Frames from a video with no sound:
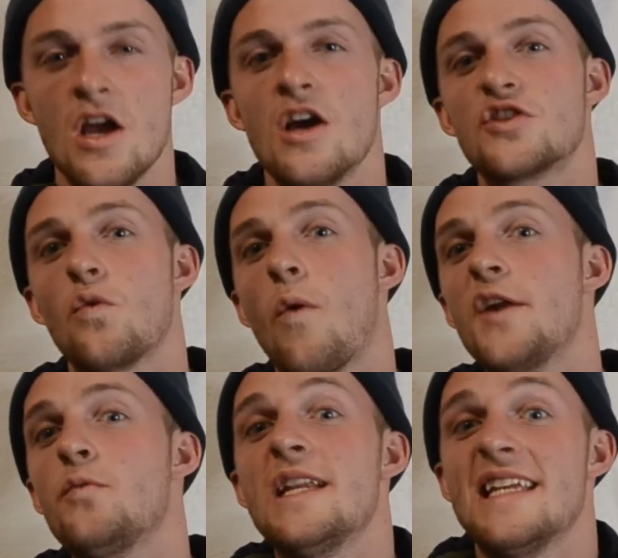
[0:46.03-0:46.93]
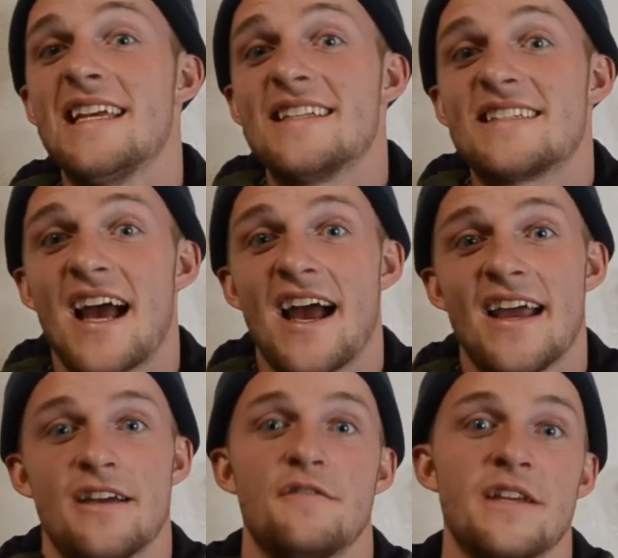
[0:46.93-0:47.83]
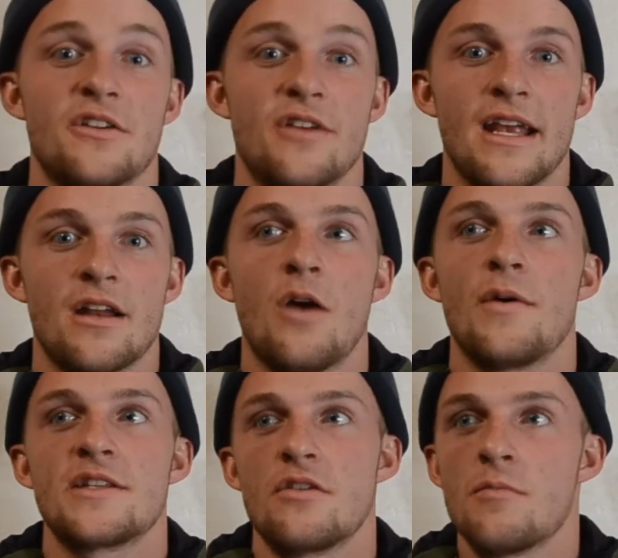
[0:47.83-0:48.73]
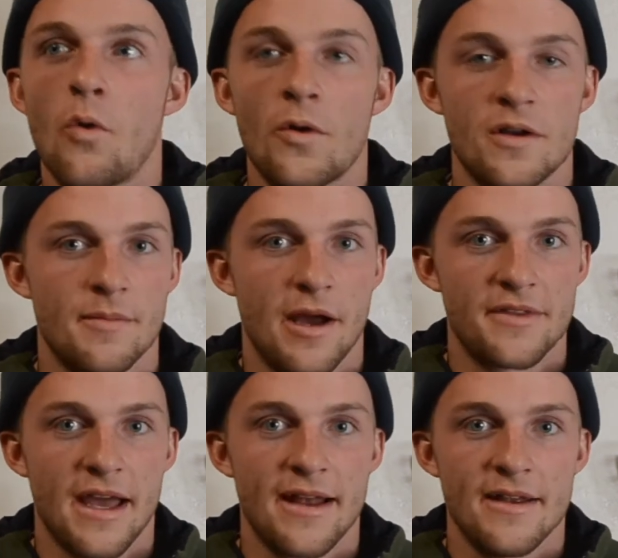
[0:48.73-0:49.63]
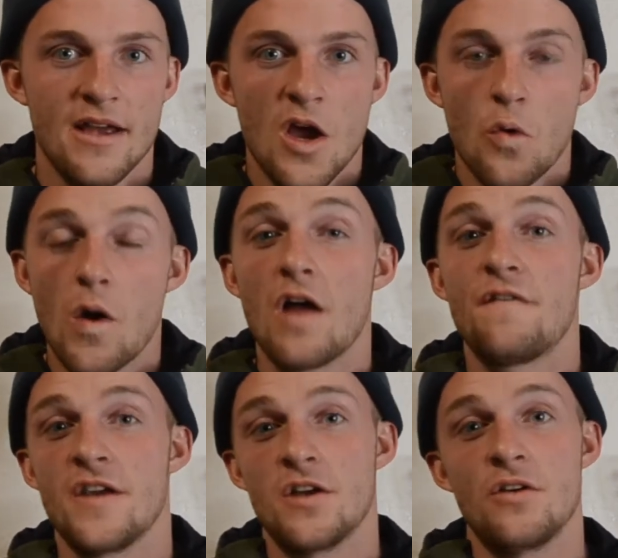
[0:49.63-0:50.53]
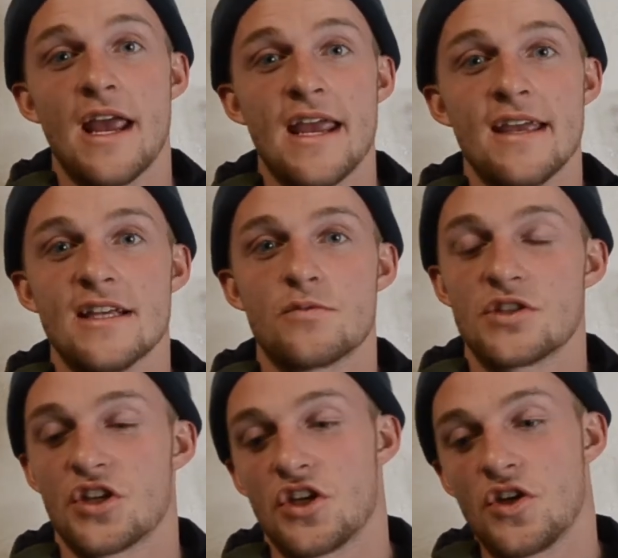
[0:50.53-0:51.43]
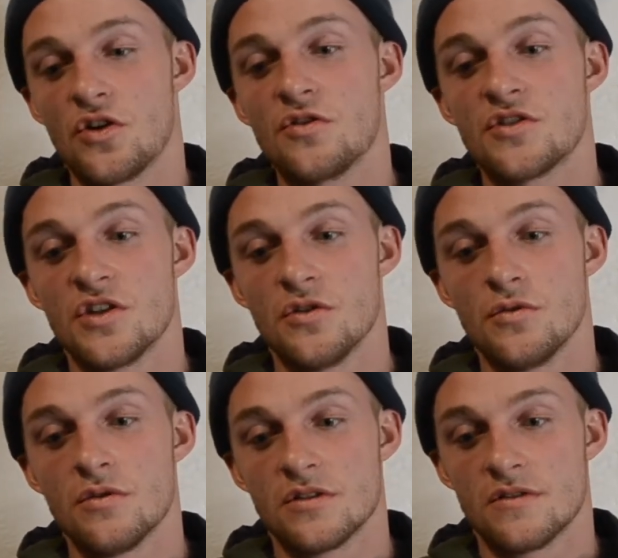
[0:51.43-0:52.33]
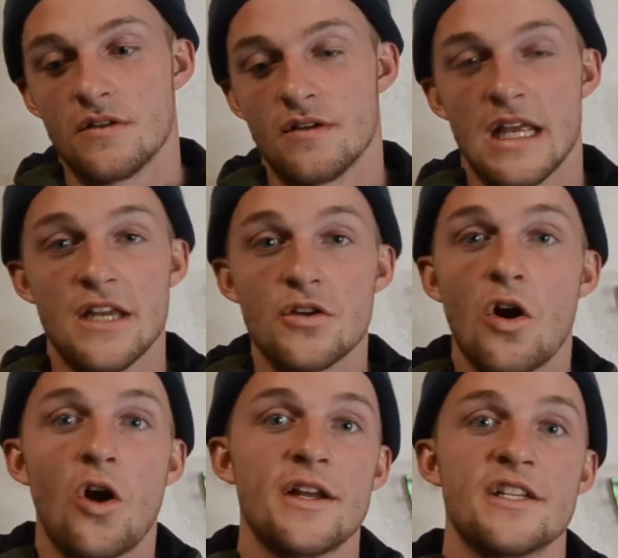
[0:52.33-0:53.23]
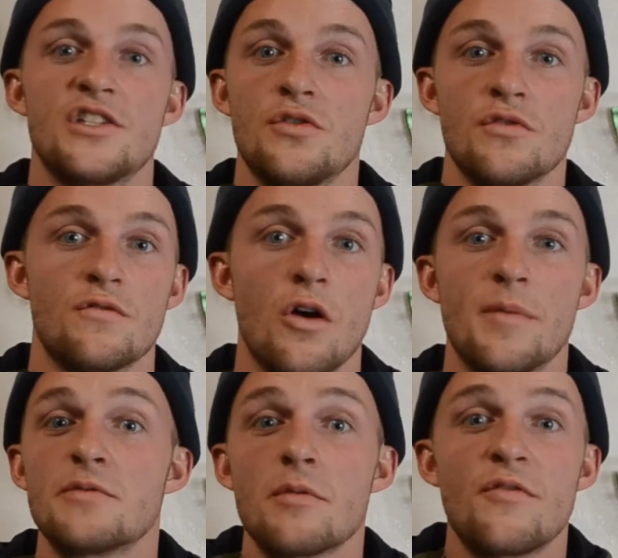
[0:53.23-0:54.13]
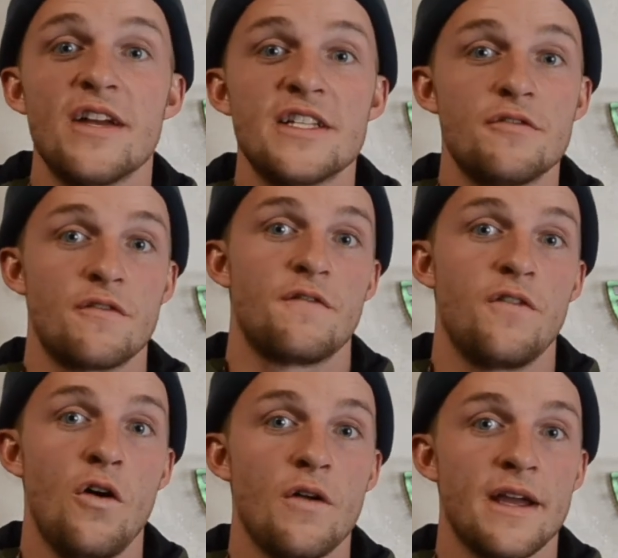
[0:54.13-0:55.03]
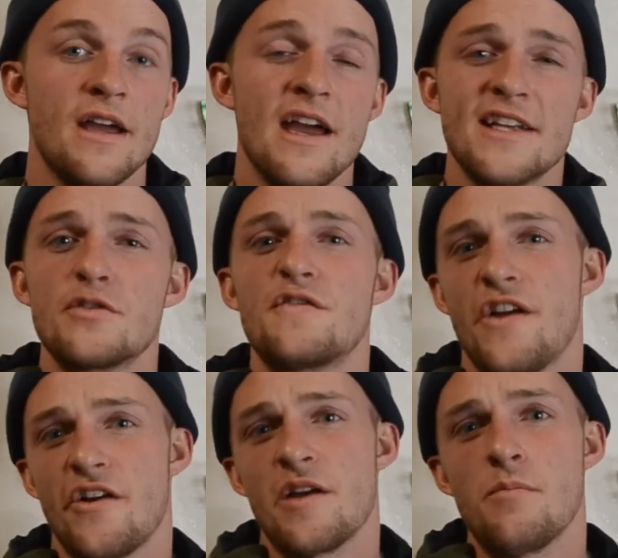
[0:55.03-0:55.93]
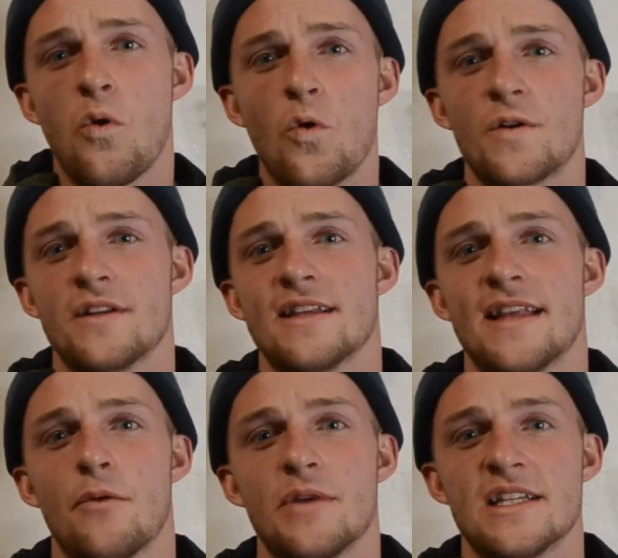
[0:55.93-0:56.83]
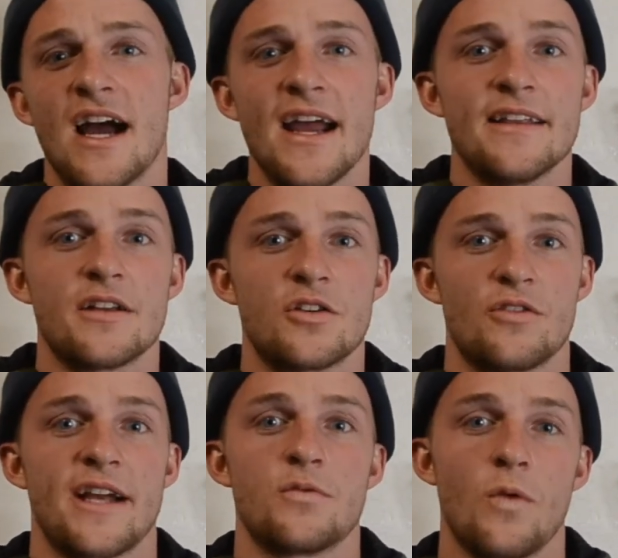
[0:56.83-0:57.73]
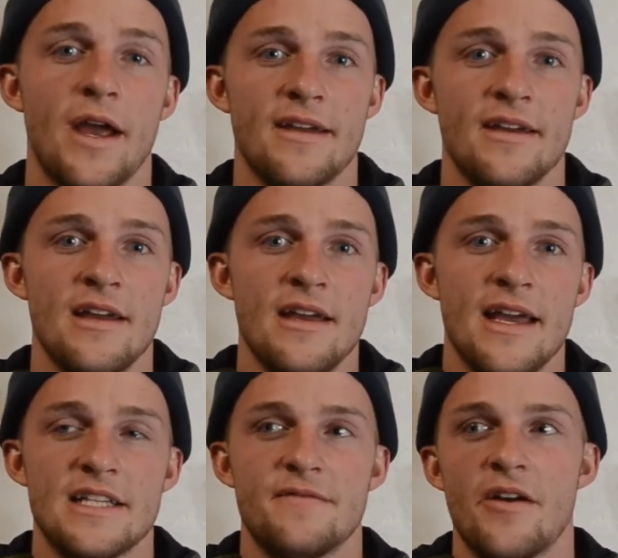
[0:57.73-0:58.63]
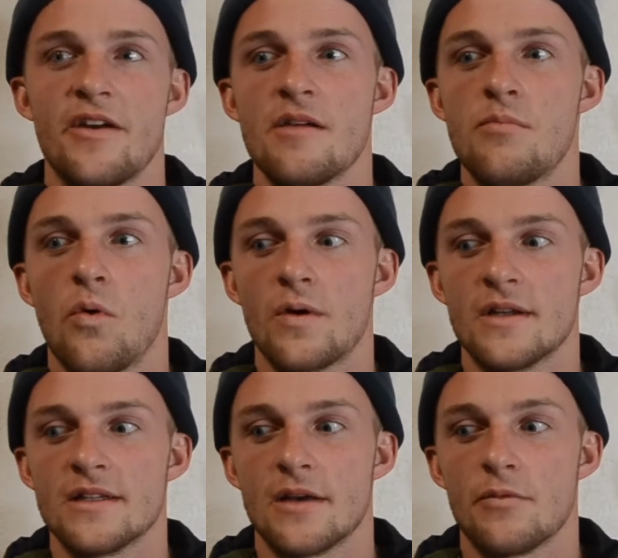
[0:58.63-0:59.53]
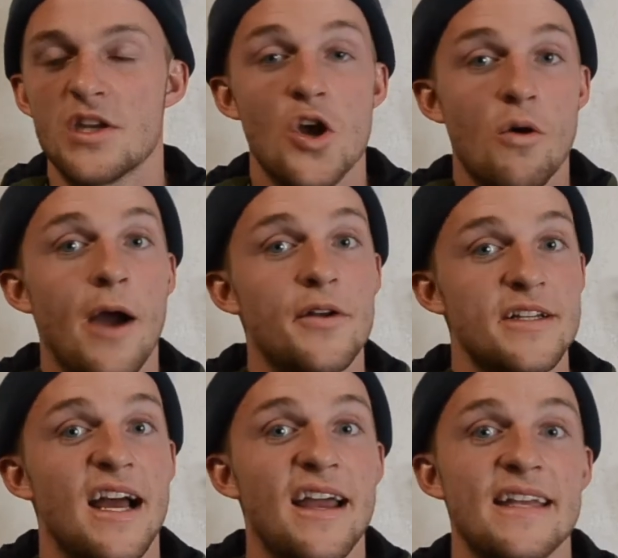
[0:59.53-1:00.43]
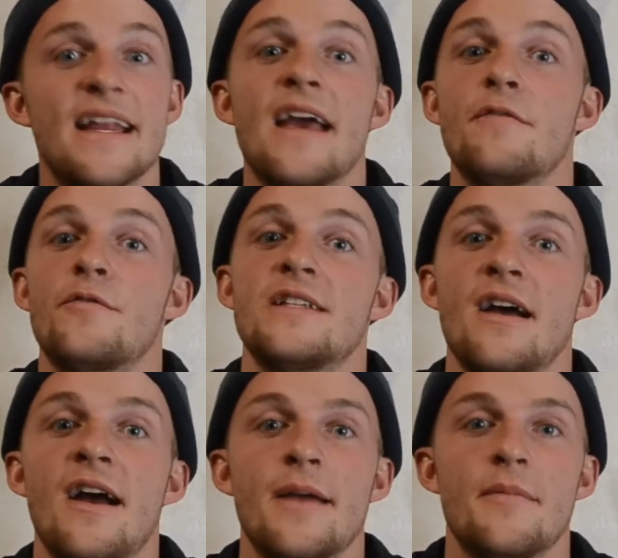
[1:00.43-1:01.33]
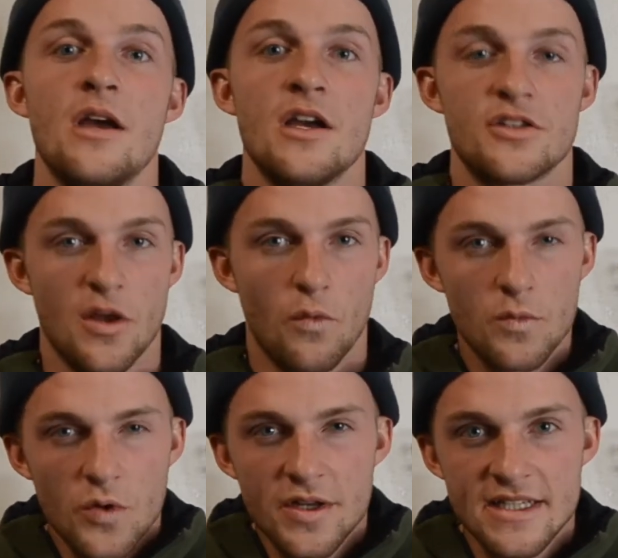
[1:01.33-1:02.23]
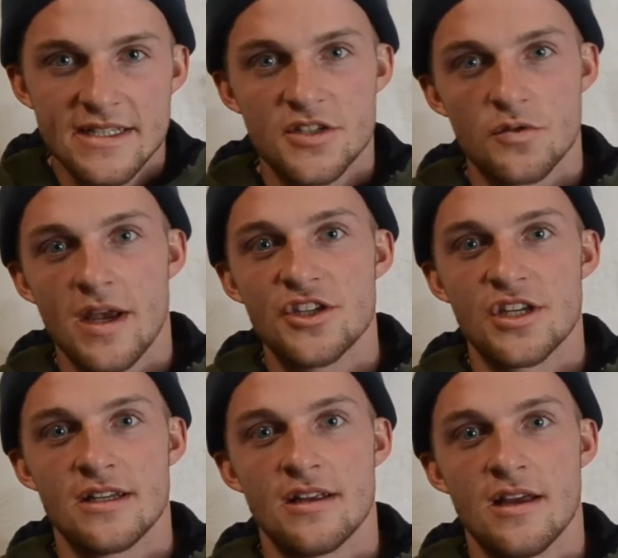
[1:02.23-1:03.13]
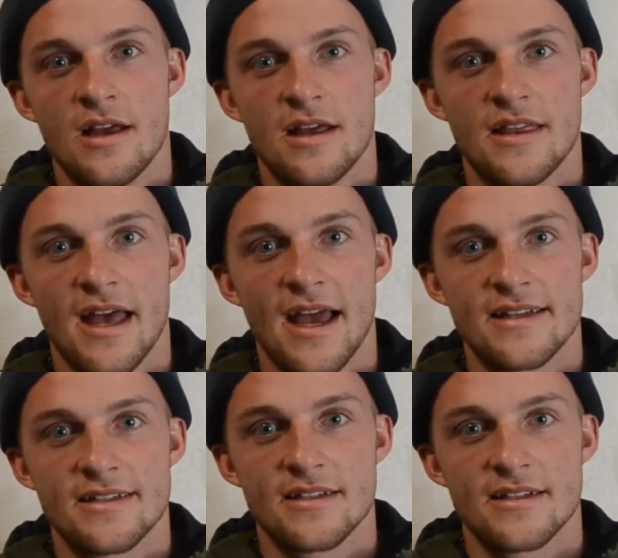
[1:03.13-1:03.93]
So why do we need to tie a figure 8 knot? What's so important about that? Well, a figure 8 is what secures you in your harness to the rope. It's what prevents you from falling. So it's very important that we tie it the correct way. It's very important that we know how to tie in every time, so that when we're in the situation that